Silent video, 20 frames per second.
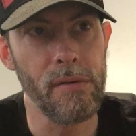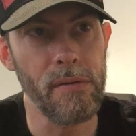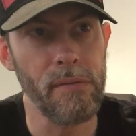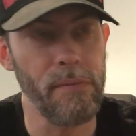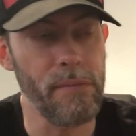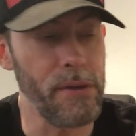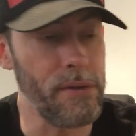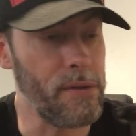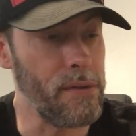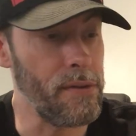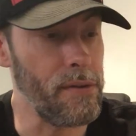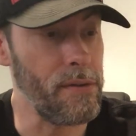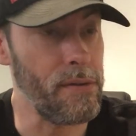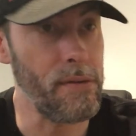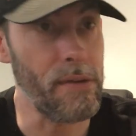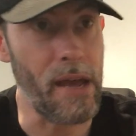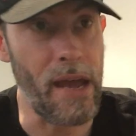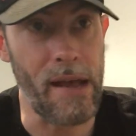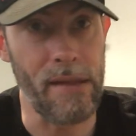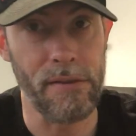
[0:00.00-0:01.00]
but the
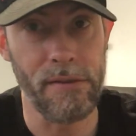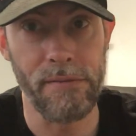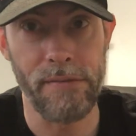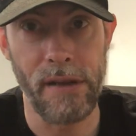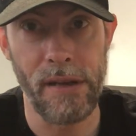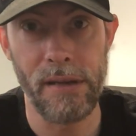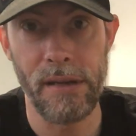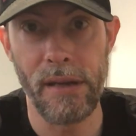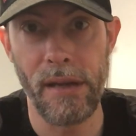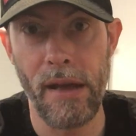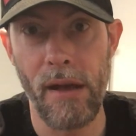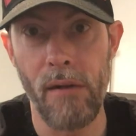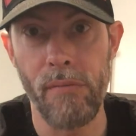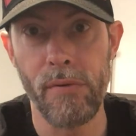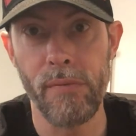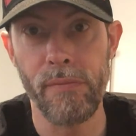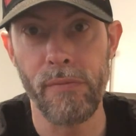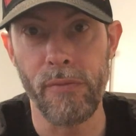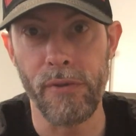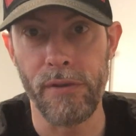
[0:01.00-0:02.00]
Atlas Vending
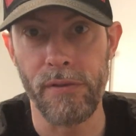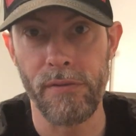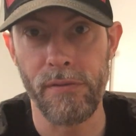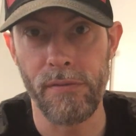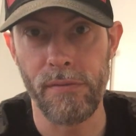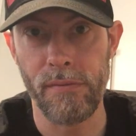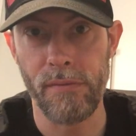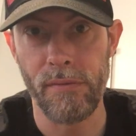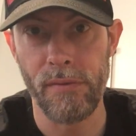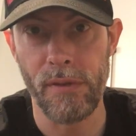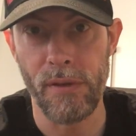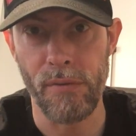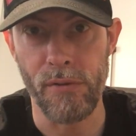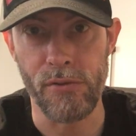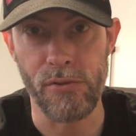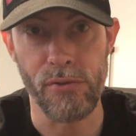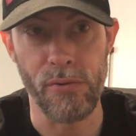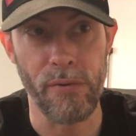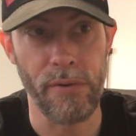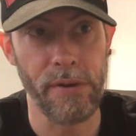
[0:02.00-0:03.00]
album, which they were
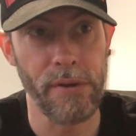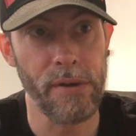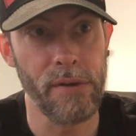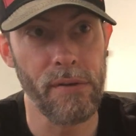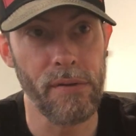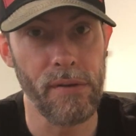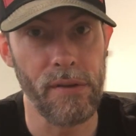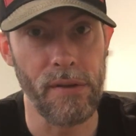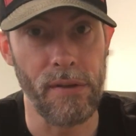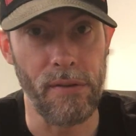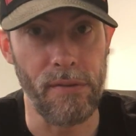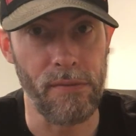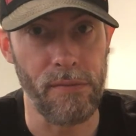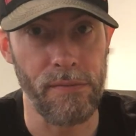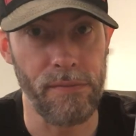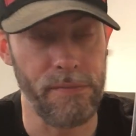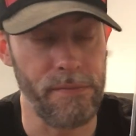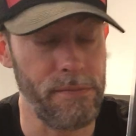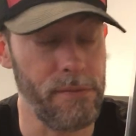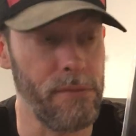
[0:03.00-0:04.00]
touring, is
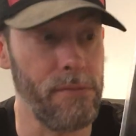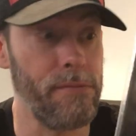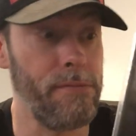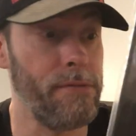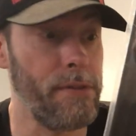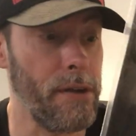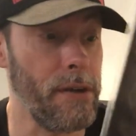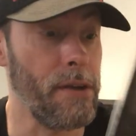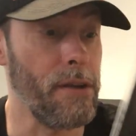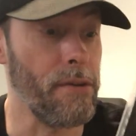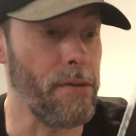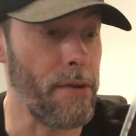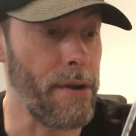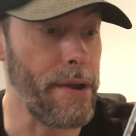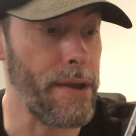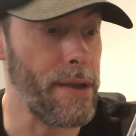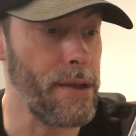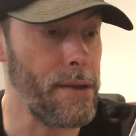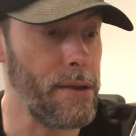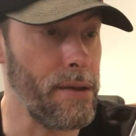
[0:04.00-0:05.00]
fucking
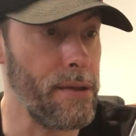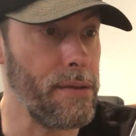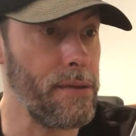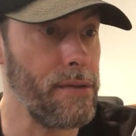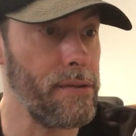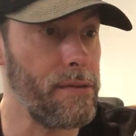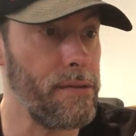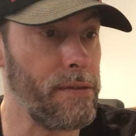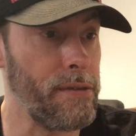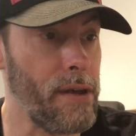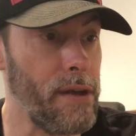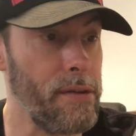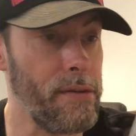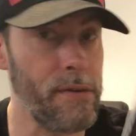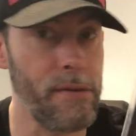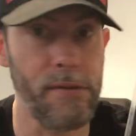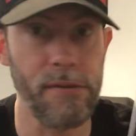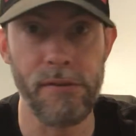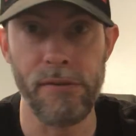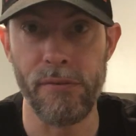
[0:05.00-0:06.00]
great. And this is on there.
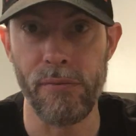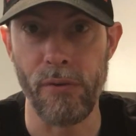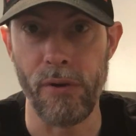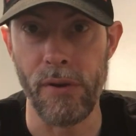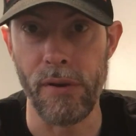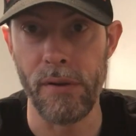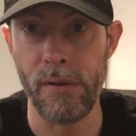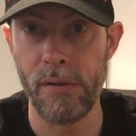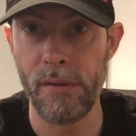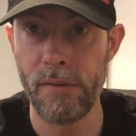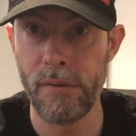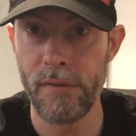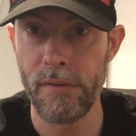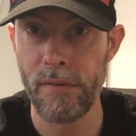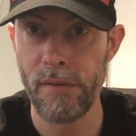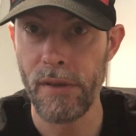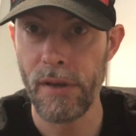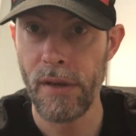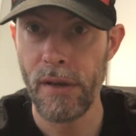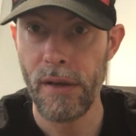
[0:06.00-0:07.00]
This is one of
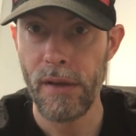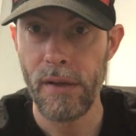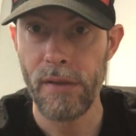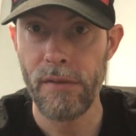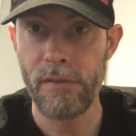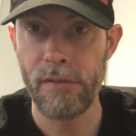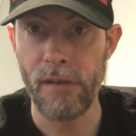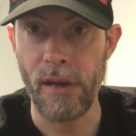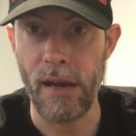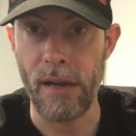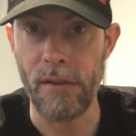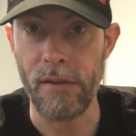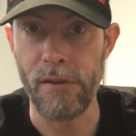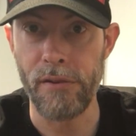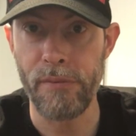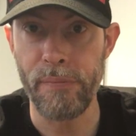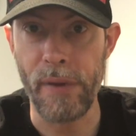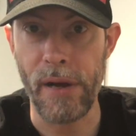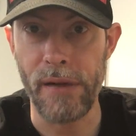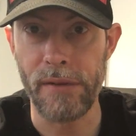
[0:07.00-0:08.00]
Scott of
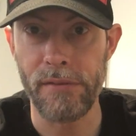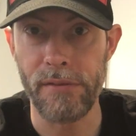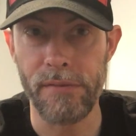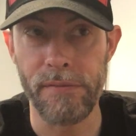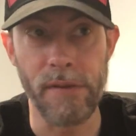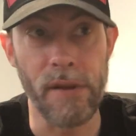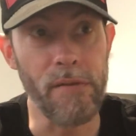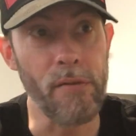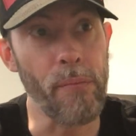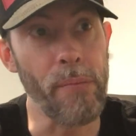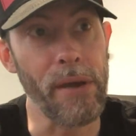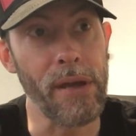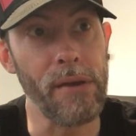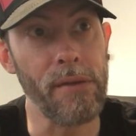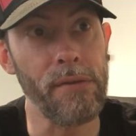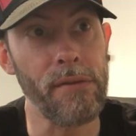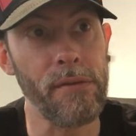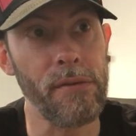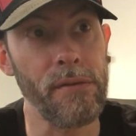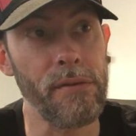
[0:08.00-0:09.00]
Lunchbox's favorite
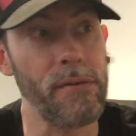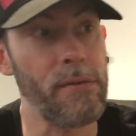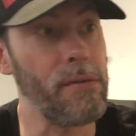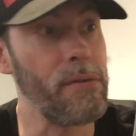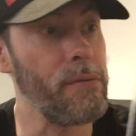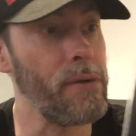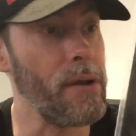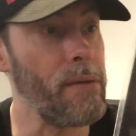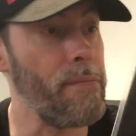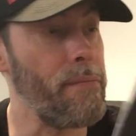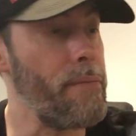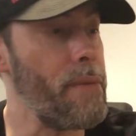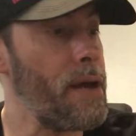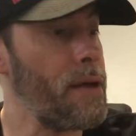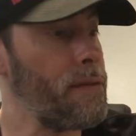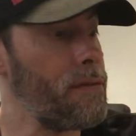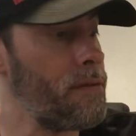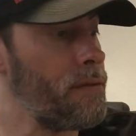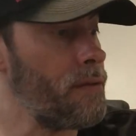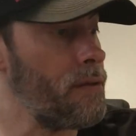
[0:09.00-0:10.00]
bands. So then we got
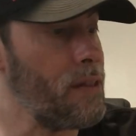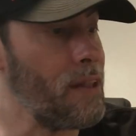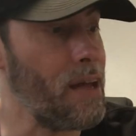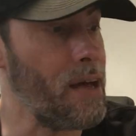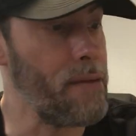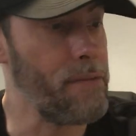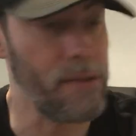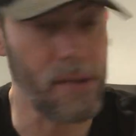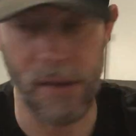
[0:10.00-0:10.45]
METZ live at